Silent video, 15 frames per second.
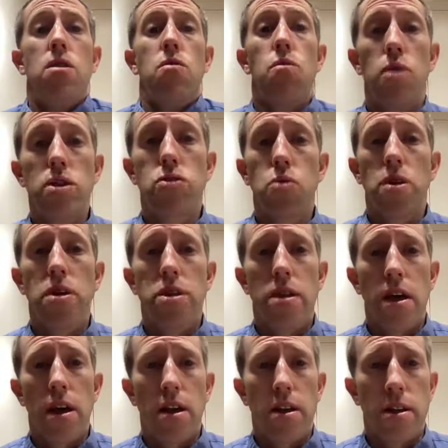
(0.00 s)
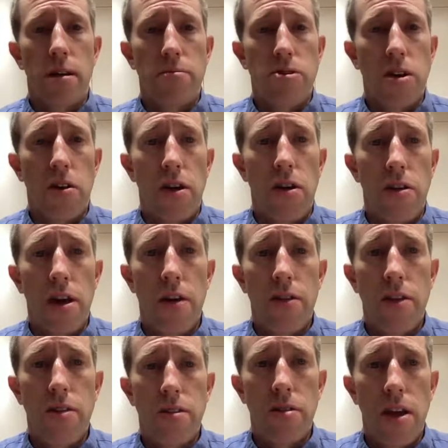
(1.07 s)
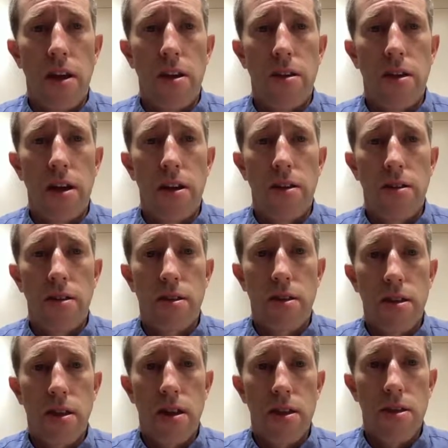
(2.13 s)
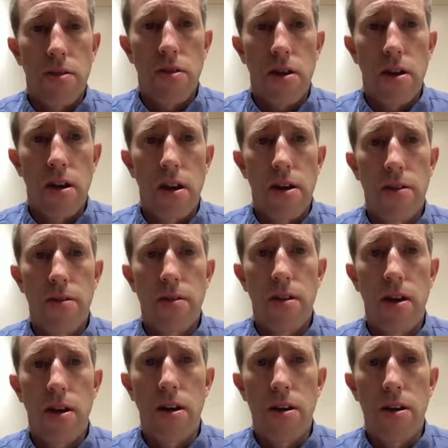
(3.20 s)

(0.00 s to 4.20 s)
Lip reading: Wordsworth, and I'm sorry I don't have it. I didn't get it. I thought I had it.